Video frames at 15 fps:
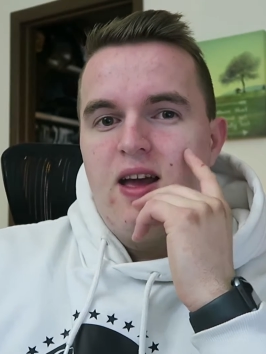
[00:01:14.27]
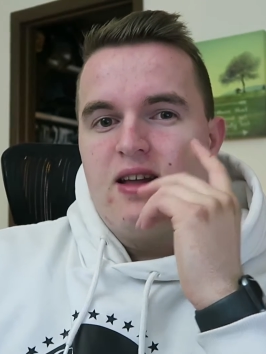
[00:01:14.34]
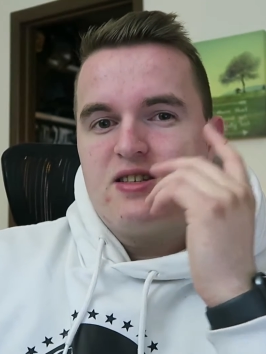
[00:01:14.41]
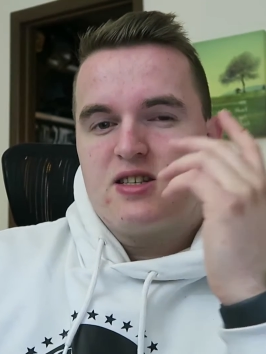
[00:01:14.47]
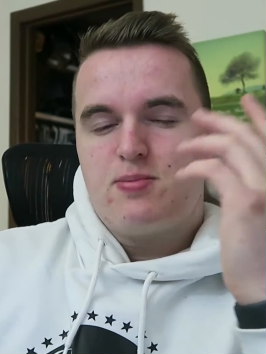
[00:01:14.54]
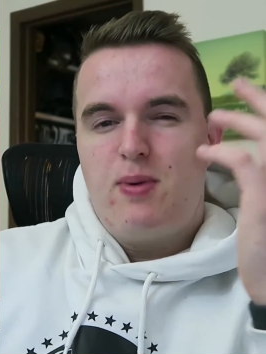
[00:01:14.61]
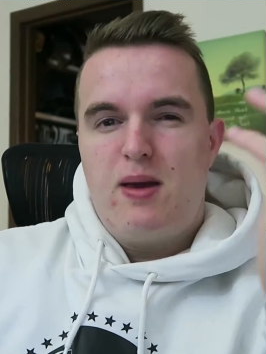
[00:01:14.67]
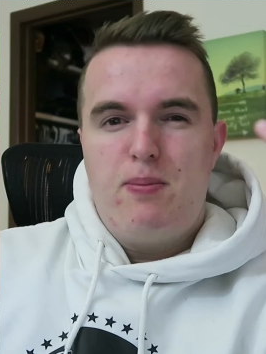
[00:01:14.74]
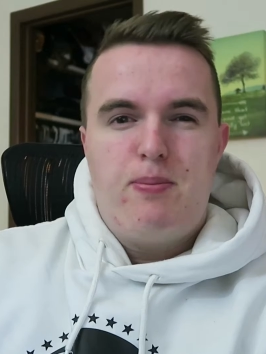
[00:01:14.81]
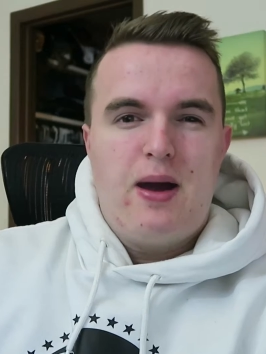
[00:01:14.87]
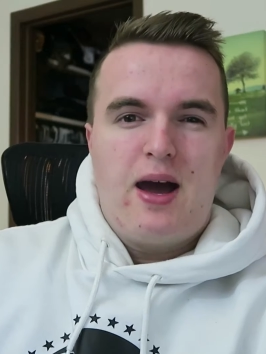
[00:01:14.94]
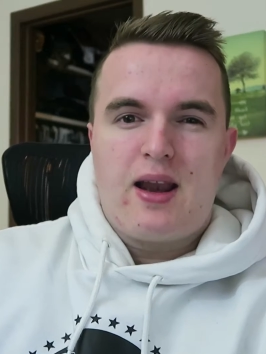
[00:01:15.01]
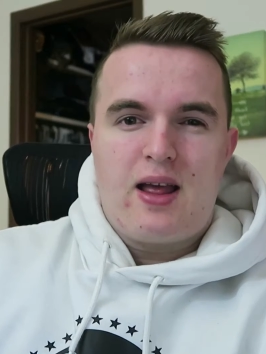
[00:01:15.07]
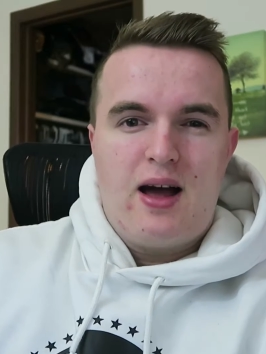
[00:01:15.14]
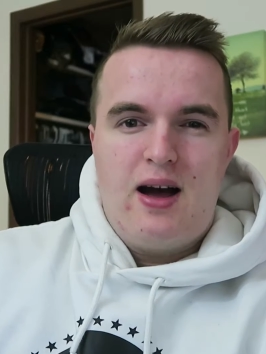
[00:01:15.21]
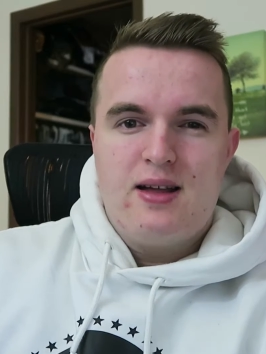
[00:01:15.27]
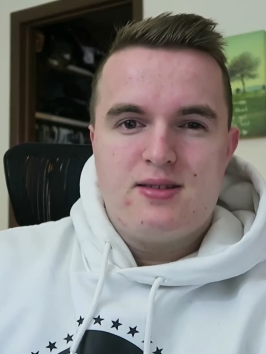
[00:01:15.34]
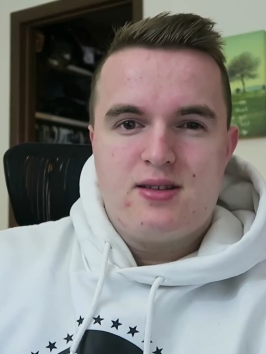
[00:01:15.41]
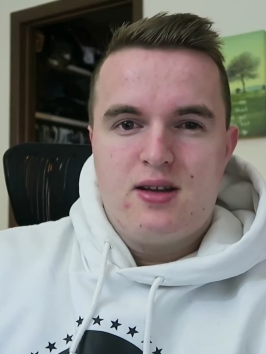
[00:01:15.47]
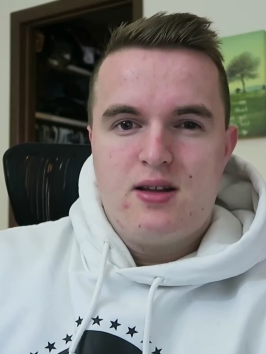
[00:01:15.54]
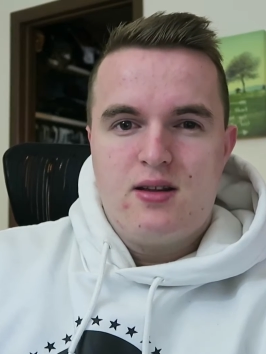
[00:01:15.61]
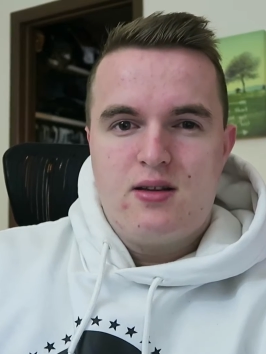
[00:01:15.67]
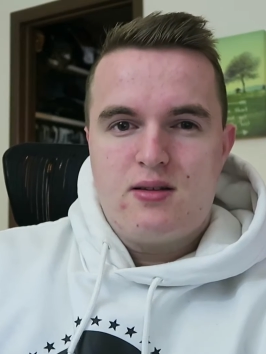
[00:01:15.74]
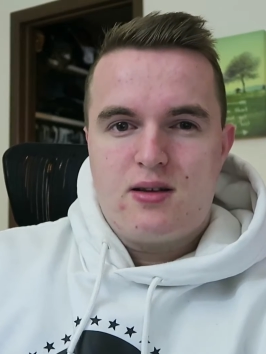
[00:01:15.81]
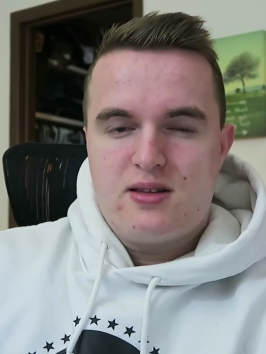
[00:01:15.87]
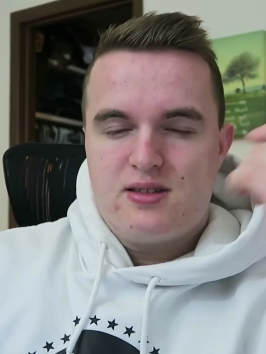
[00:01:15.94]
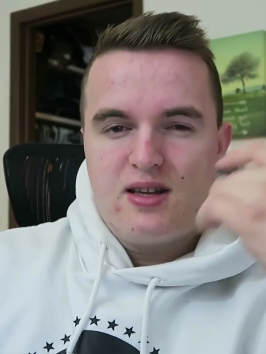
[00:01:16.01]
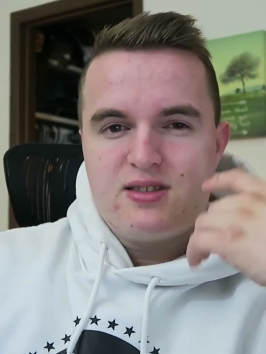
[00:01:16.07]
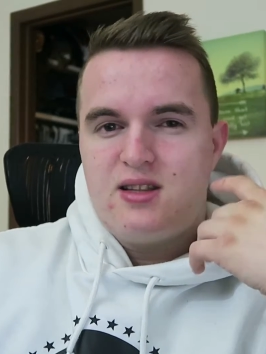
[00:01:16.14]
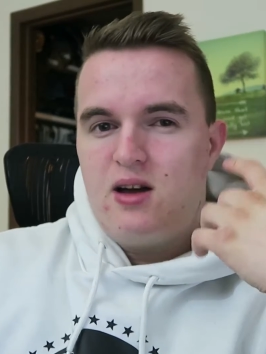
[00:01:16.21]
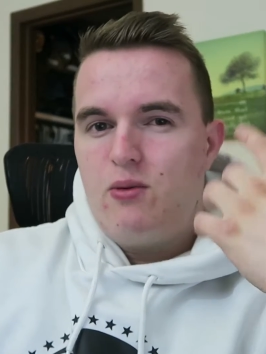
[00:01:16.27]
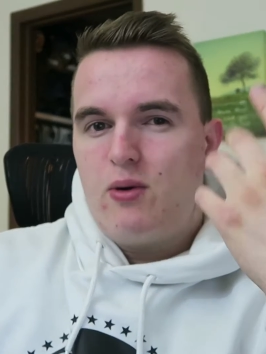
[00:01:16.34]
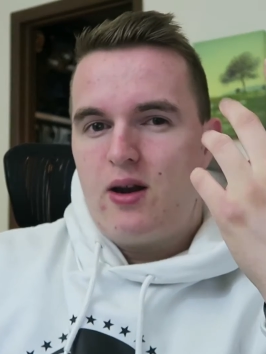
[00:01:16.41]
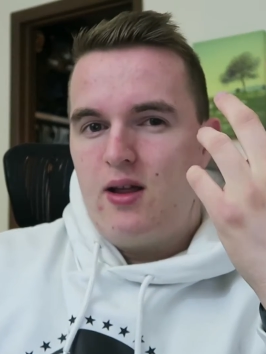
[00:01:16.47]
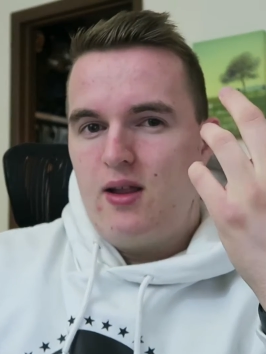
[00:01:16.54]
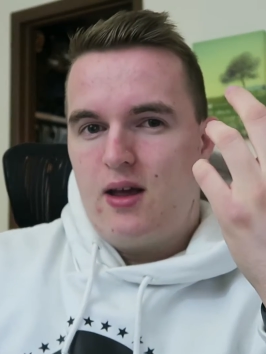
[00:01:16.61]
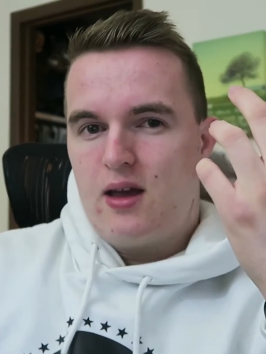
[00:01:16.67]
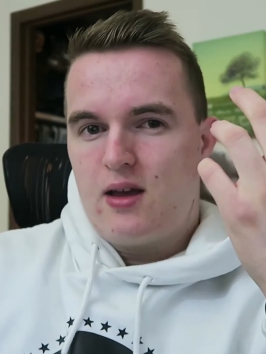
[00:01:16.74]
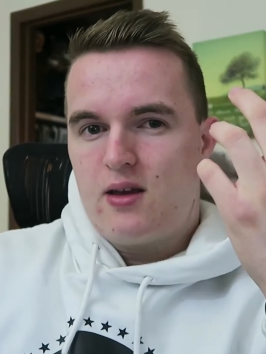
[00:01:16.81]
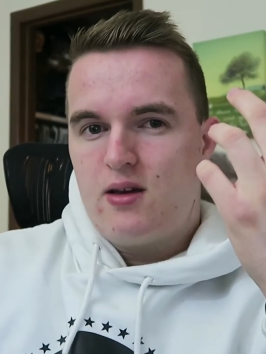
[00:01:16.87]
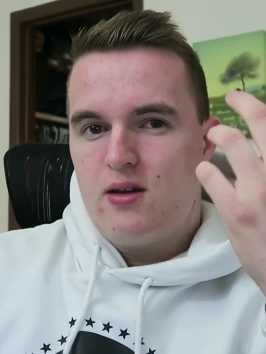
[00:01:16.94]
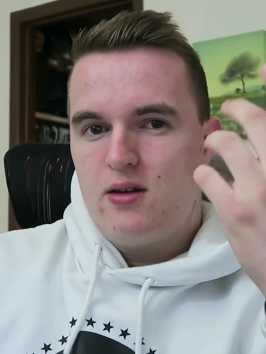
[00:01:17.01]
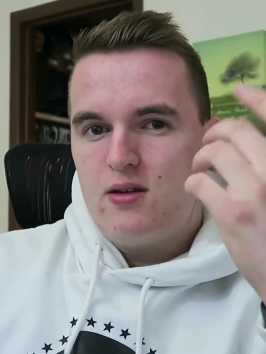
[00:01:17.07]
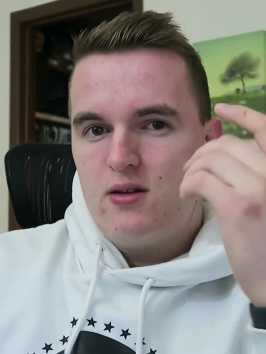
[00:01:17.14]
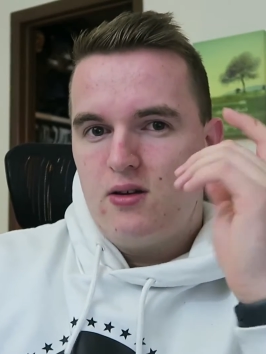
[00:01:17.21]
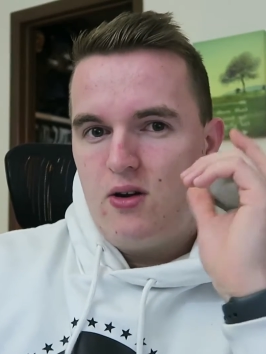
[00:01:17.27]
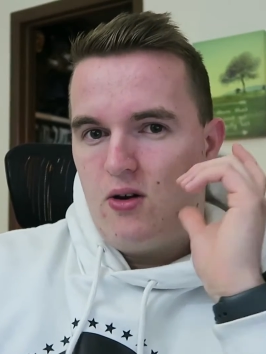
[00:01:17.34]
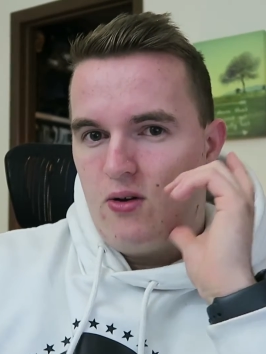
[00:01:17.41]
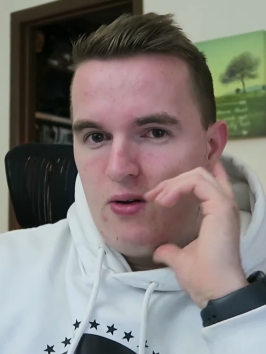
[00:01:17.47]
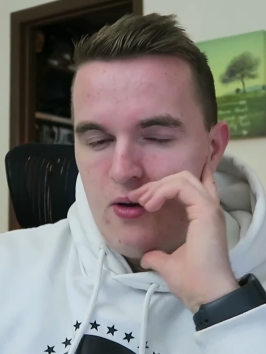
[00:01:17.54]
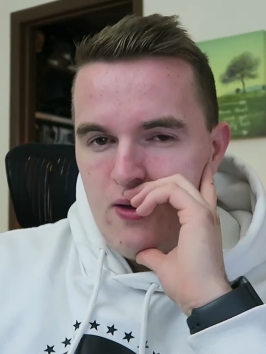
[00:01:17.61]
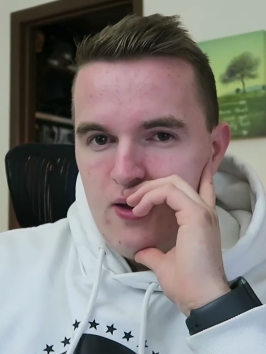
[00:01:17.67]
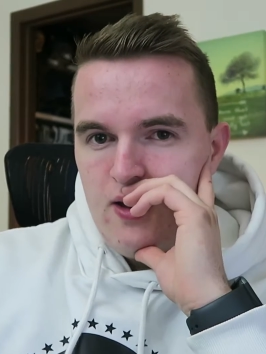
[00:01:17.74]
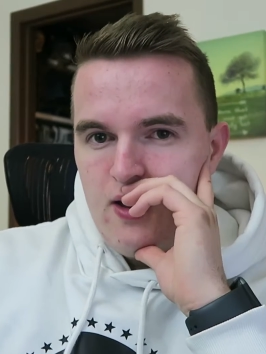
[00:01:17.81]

and just make bad content because that's not what I like, you know?